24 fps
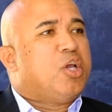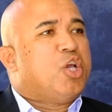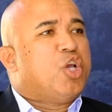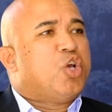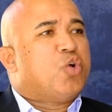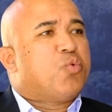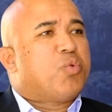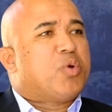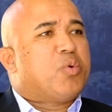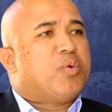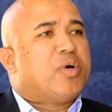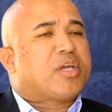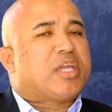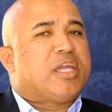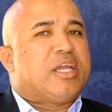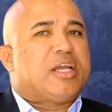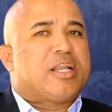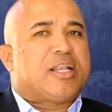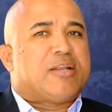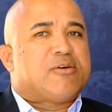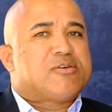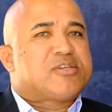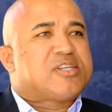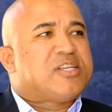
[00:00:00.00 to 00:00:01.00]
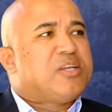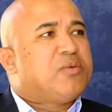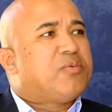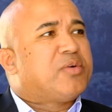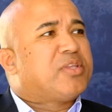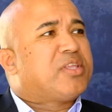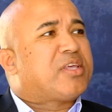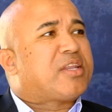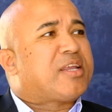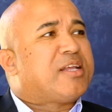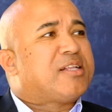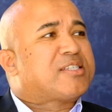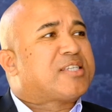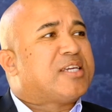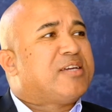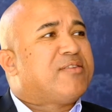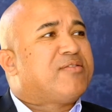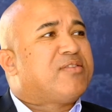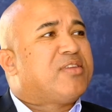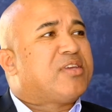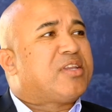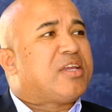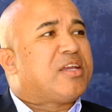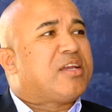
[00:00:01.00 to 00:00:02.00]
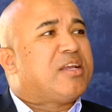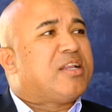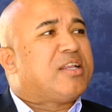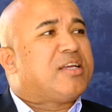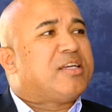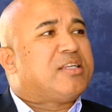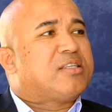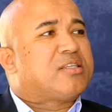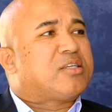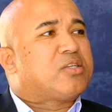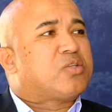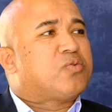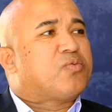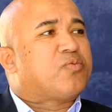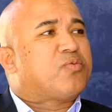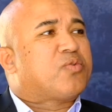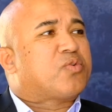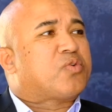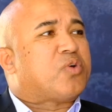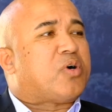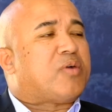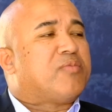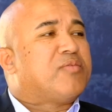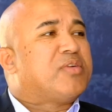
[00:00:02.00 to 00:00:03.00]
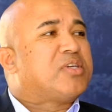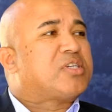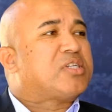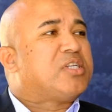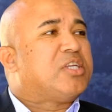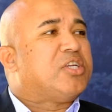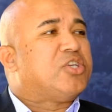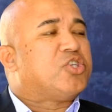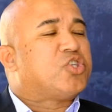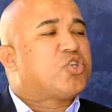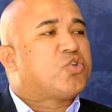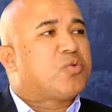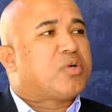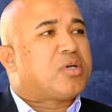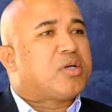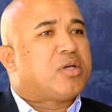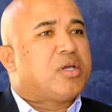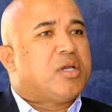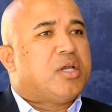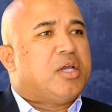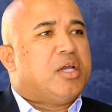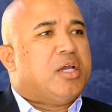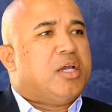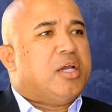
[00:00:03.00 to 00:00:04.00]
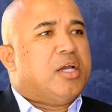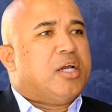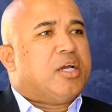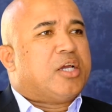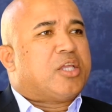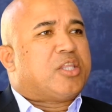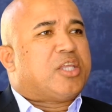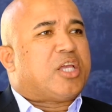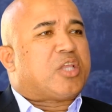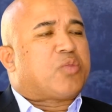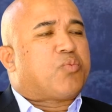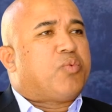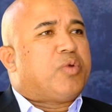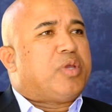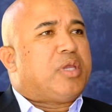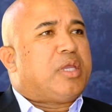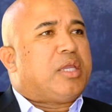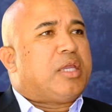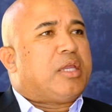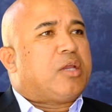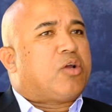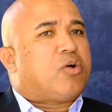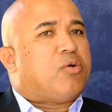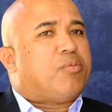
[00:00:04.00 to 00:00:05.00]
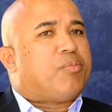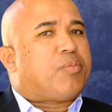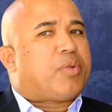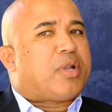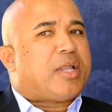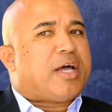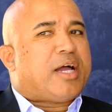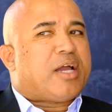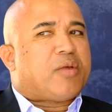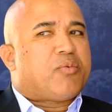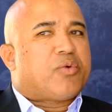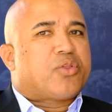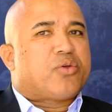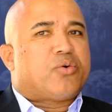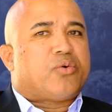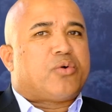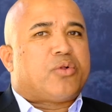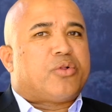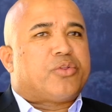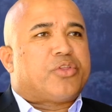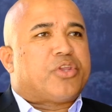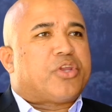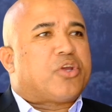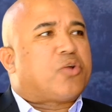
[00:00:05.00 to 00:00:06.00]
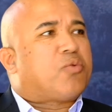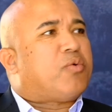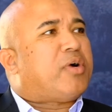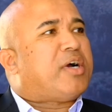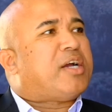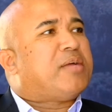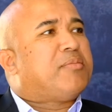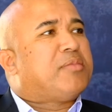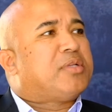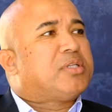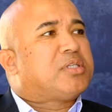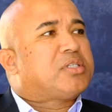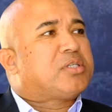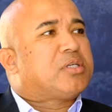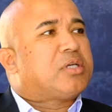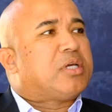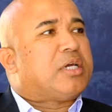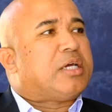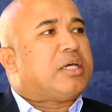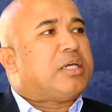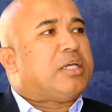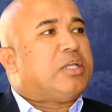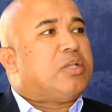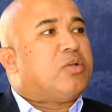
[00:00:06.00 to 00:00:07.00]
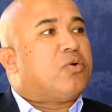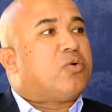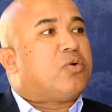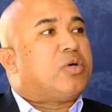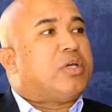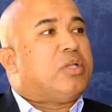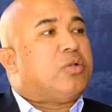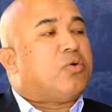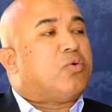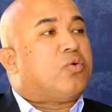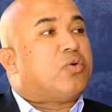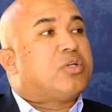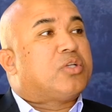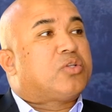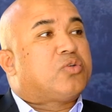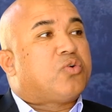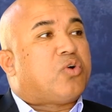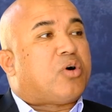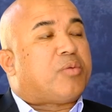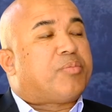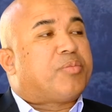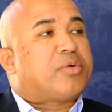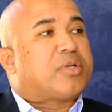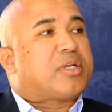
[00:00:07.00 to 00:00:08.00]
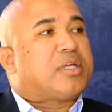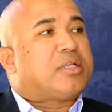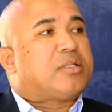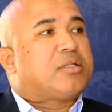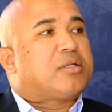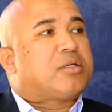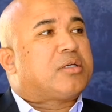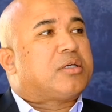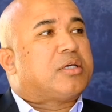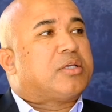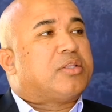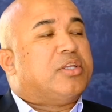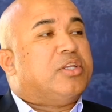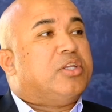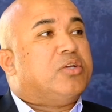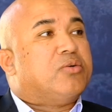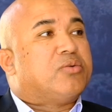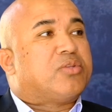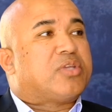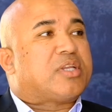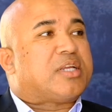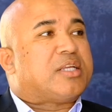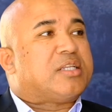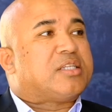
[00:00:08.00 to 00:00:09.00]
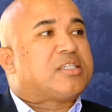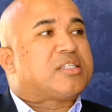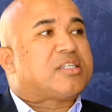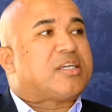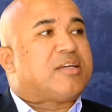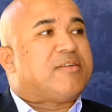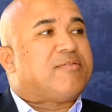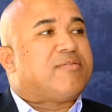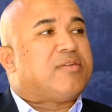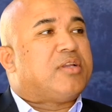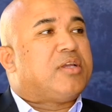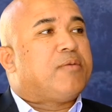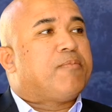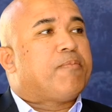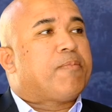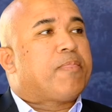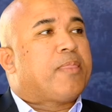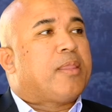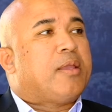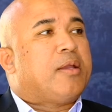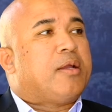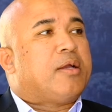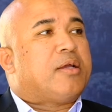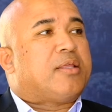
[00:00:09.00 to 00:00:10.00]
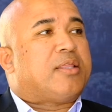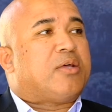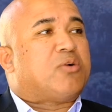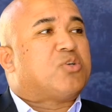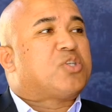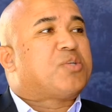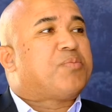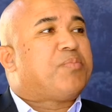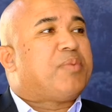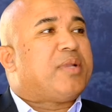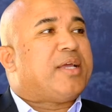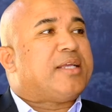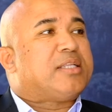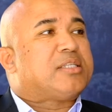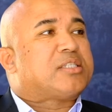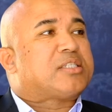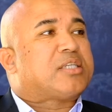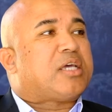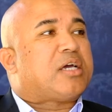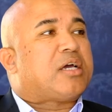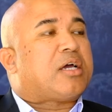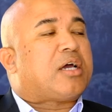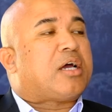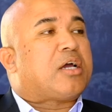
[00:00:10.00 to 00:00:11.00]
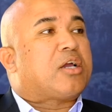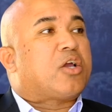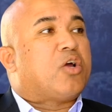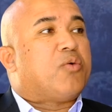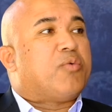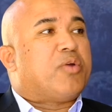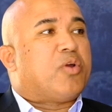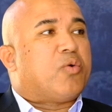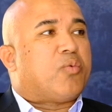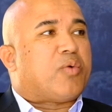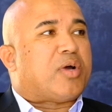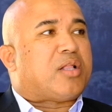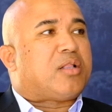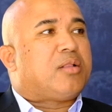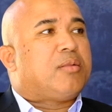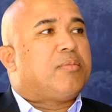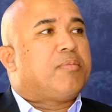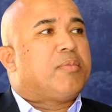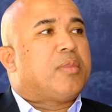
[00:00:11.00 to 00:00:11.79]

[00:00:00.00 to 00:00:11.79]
We're working closely with the Rail Safety Regulator to obviously ensure that we comply with all the requirements in order to operate the new trains safely. Those plans are going well.